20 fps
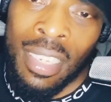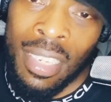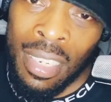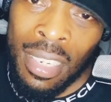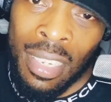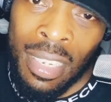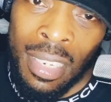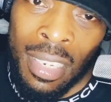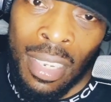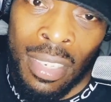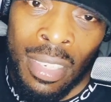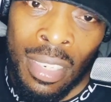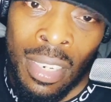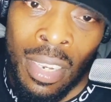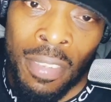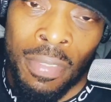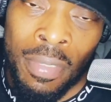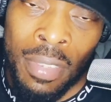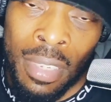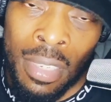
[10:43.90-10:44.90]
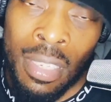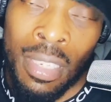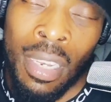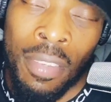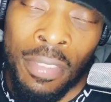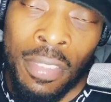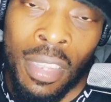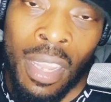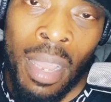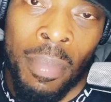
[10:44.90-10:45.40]
There's
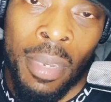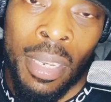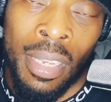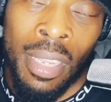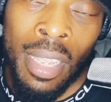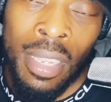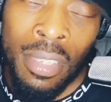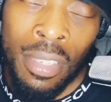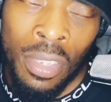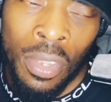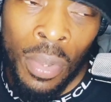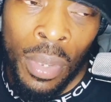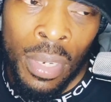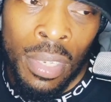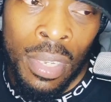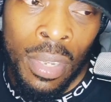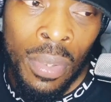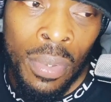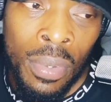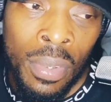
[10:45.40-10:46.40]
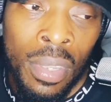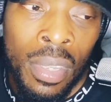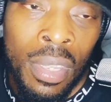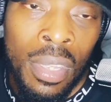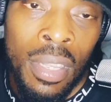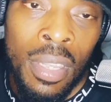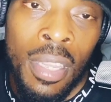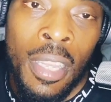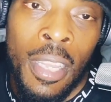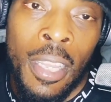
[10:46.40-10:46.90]
enough time in the day to do it. So
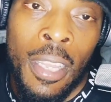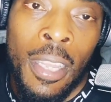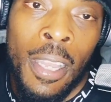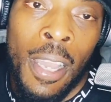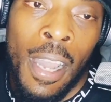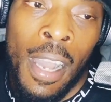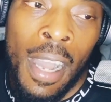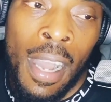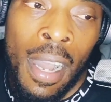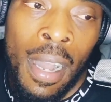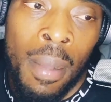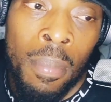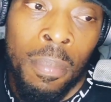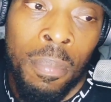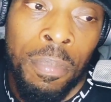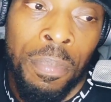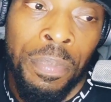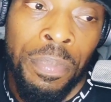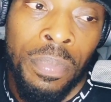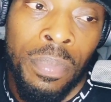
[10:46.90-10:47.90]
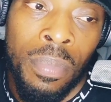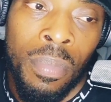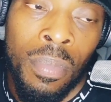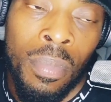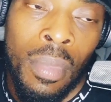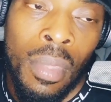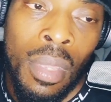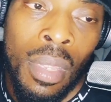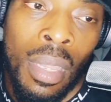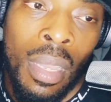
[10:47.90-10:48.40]
I'm
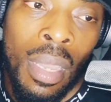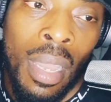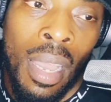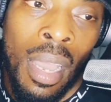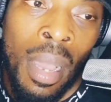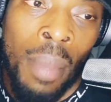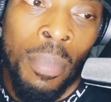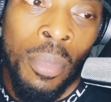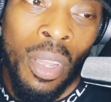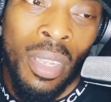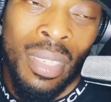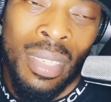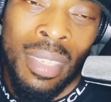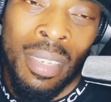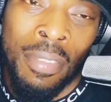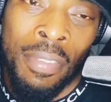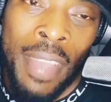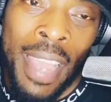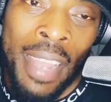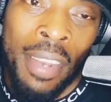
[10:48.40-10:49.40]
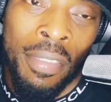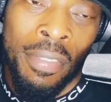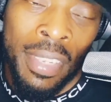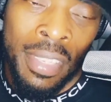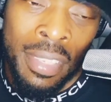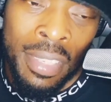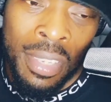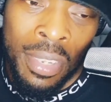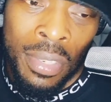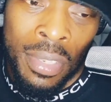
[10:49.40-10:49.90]
not a fan of
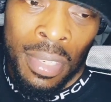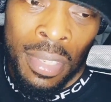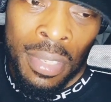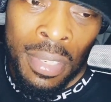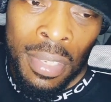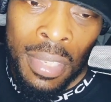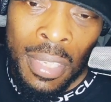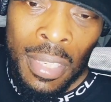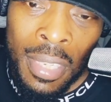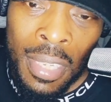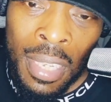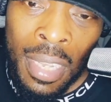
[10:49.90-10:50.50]
excuses.